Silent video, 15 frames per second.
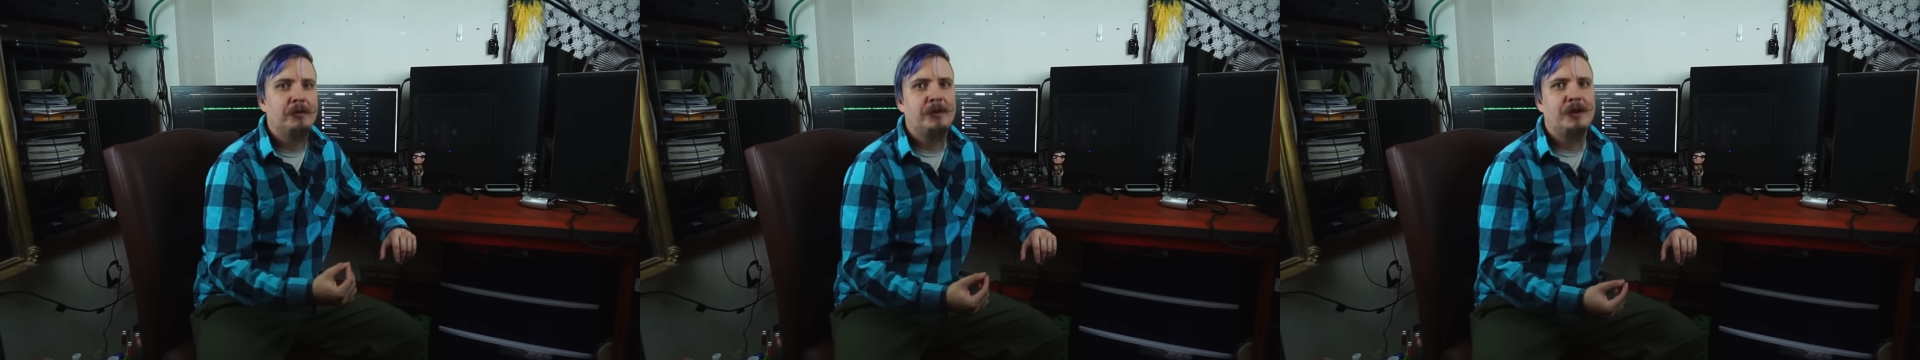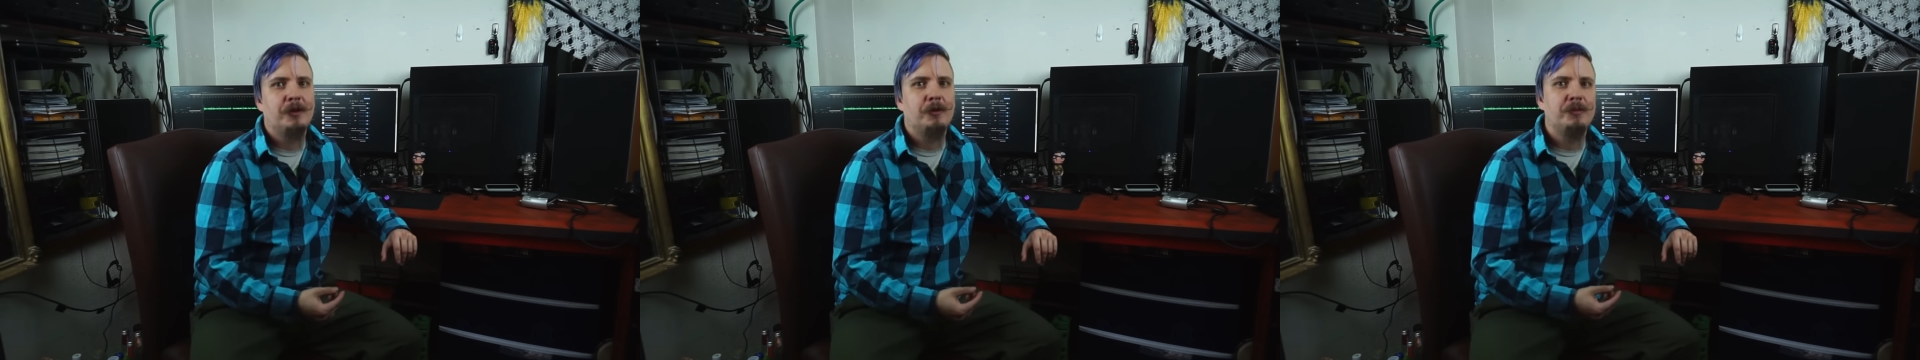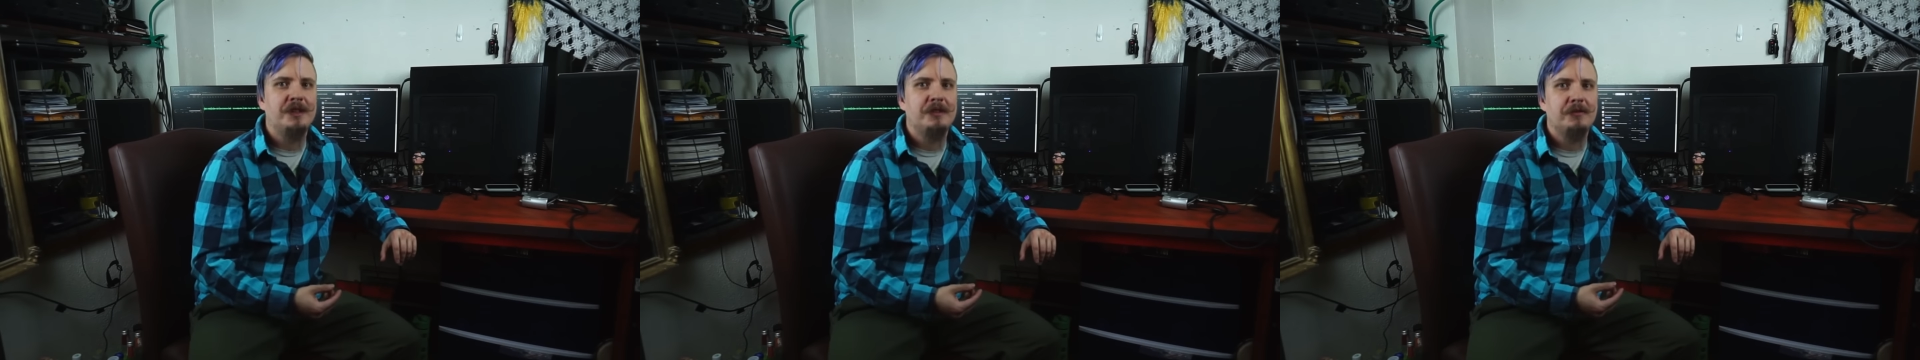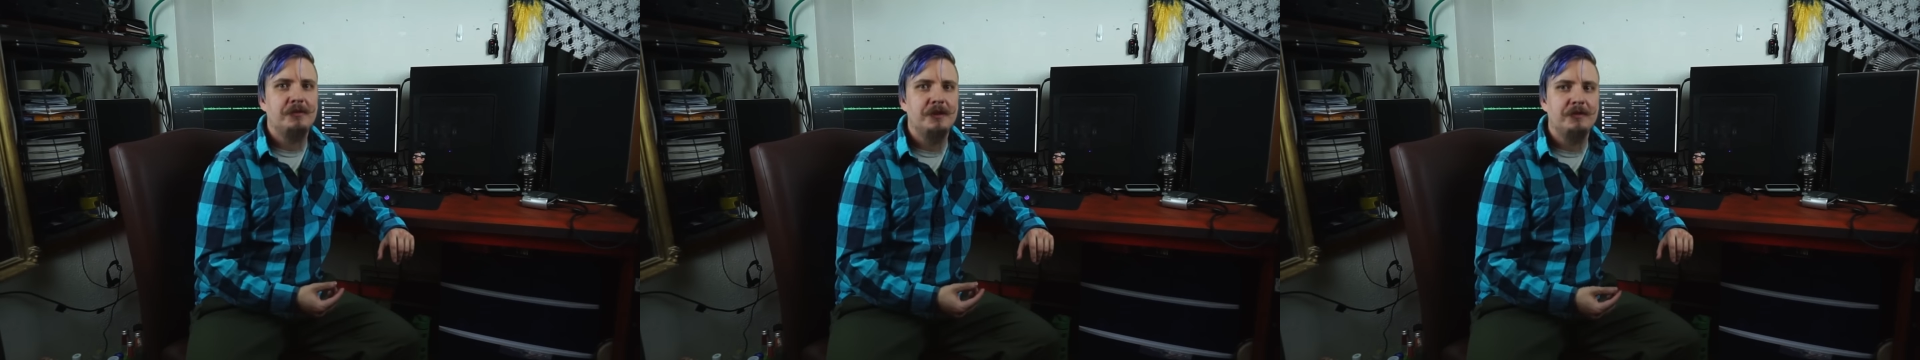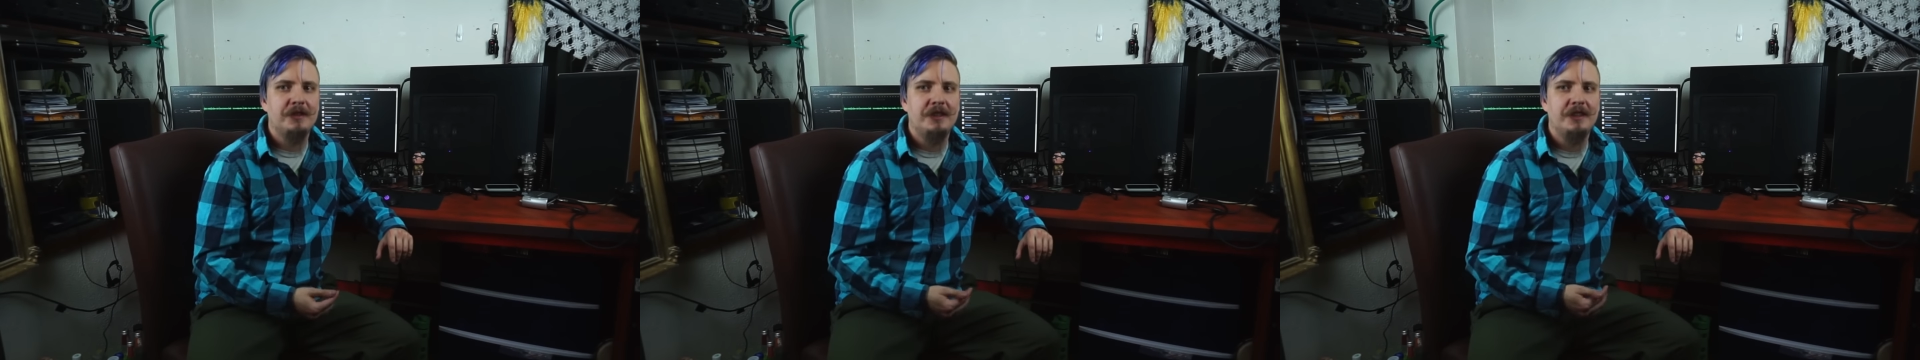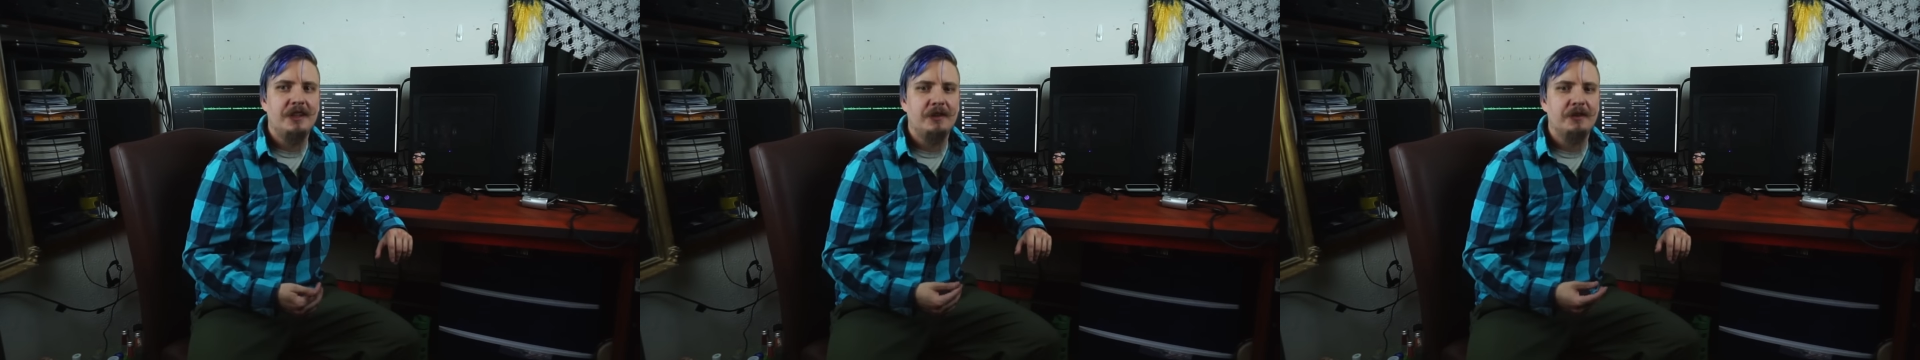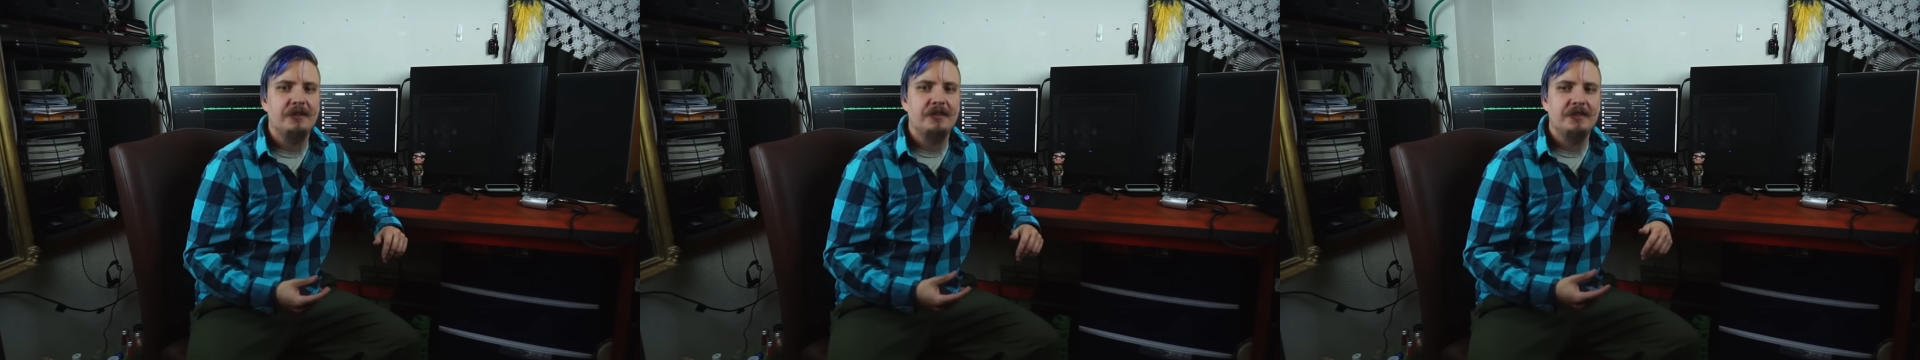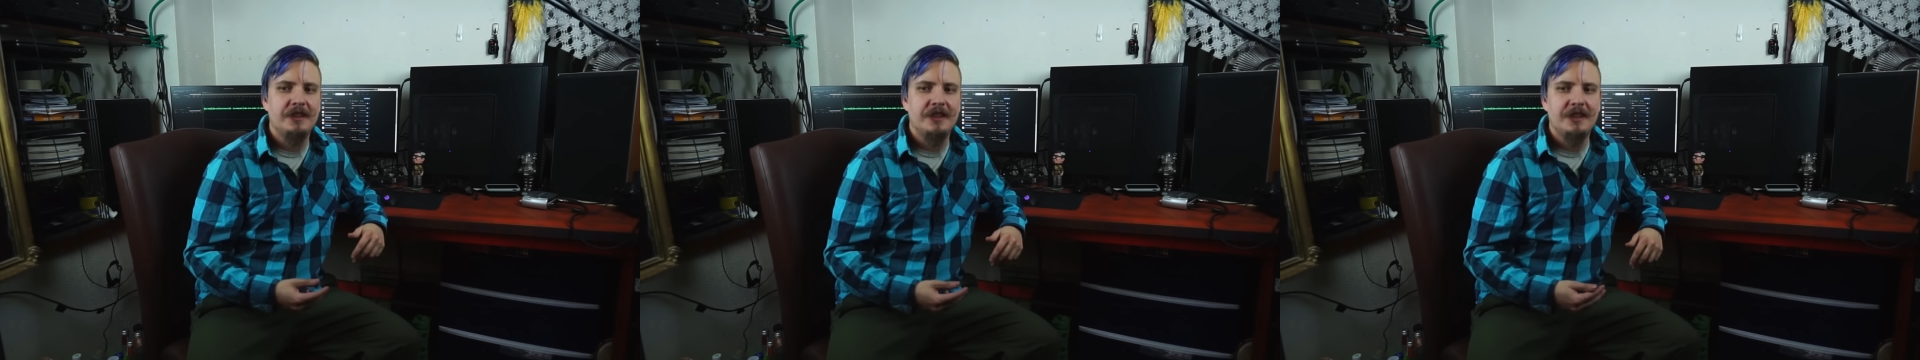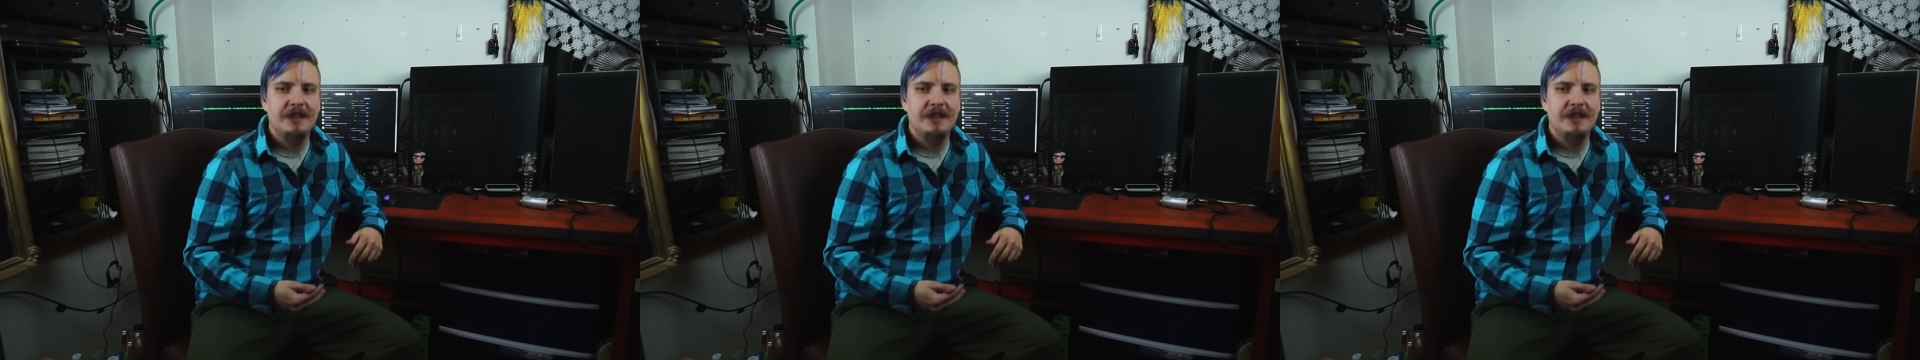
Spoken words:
model being $50.